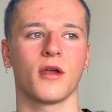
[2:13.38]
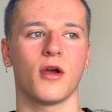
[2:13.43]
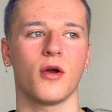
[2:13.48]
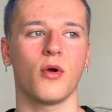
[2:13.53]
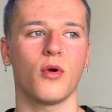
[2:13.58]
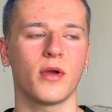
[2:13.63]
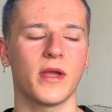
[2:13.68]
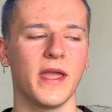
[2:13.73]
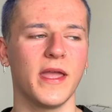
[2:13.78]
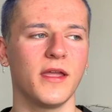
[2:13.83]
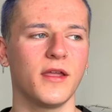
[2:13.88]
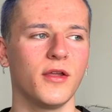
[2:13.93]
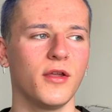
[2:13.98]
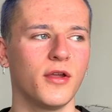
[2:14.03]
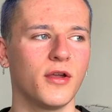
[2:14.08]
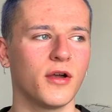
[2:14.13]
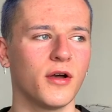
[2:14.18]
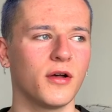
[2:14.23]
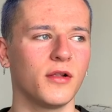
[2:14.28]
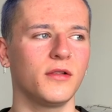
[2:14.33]
Okay
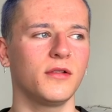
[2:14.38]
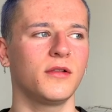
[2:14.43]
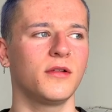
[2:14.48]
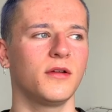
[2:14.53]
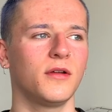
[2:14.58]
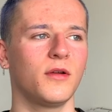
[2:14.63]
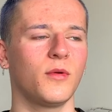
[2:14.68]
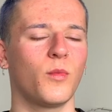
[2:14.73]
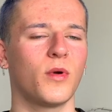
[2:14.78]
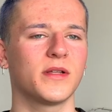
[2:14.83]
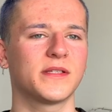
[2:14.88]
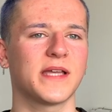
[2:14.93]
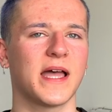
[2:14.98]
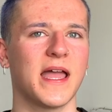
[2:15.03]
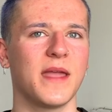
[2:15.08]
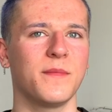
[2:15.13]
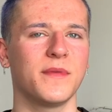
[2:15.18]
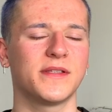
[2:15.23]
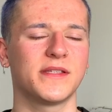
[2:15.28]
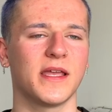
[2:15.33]
Google, what
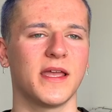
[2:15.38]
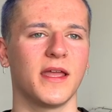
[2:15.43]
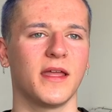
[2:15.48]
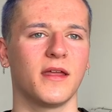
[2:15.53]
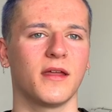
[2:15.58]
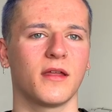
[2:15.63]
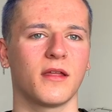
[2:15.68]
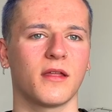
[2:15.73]
time is it?